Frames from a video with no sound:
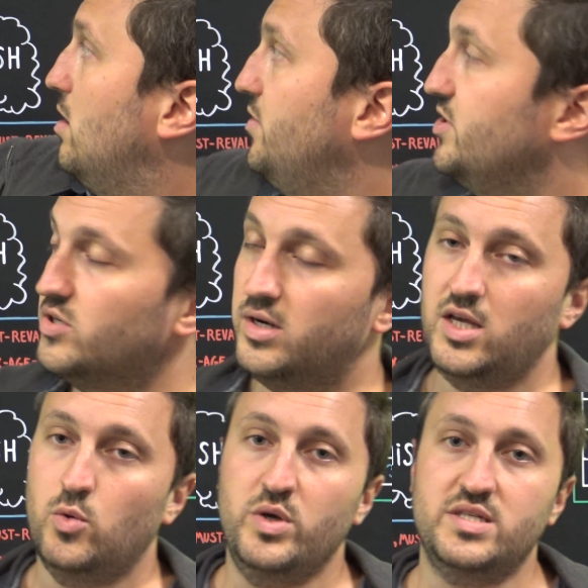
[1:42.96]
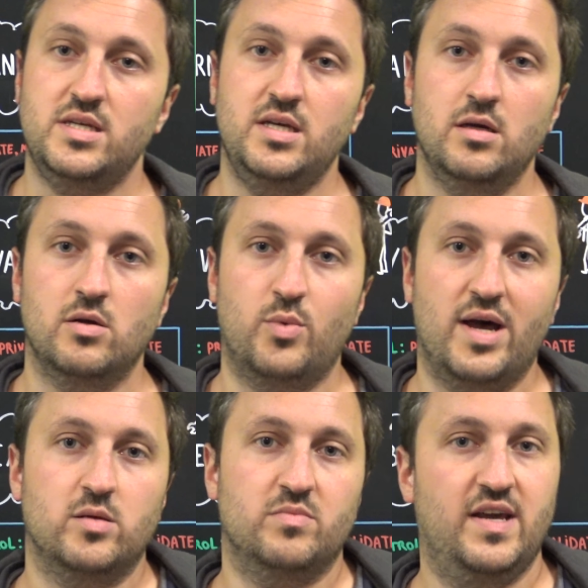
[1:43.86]
Additionally, we see
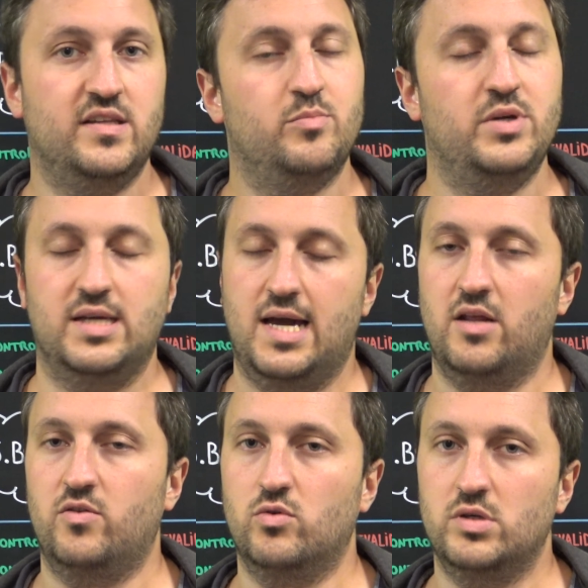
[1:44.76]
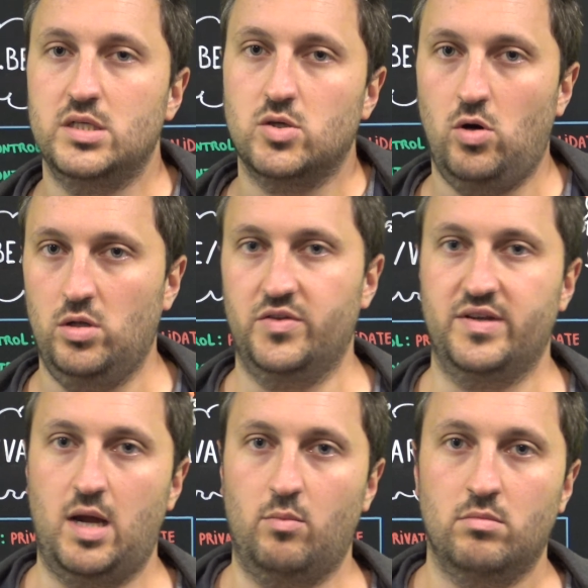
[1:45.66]
random data being added to cookies all the
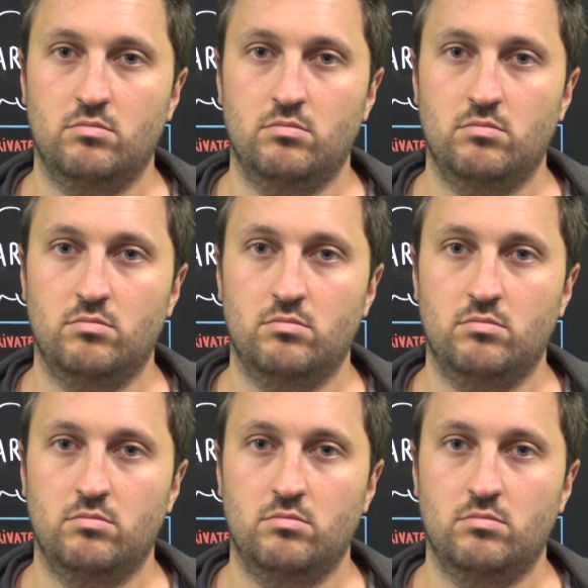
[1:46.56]
time.